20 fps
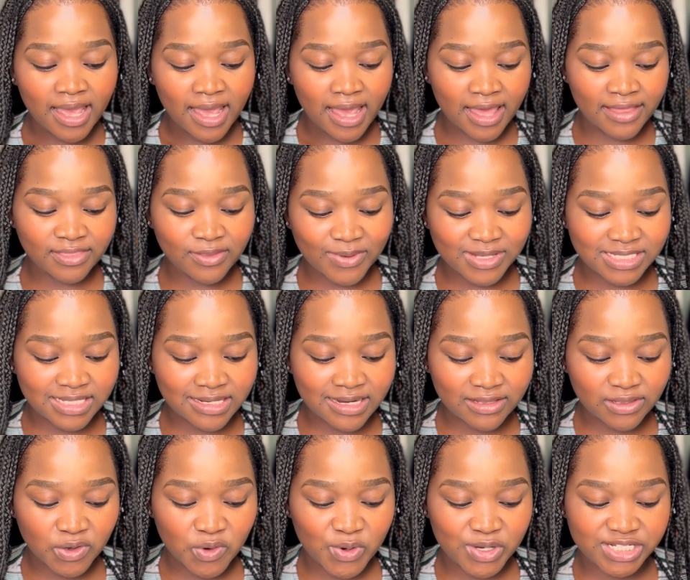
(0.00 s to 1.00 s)
And there was
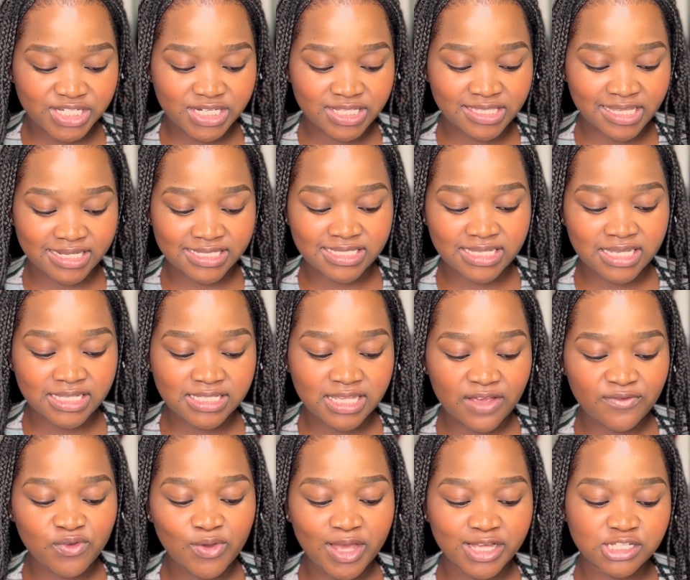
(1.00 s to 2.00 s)
another question that says,
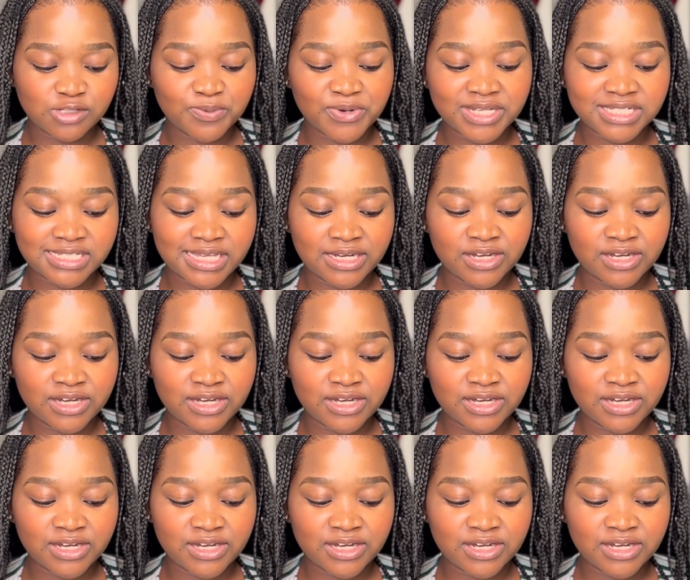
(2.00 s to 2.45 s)
have you experienced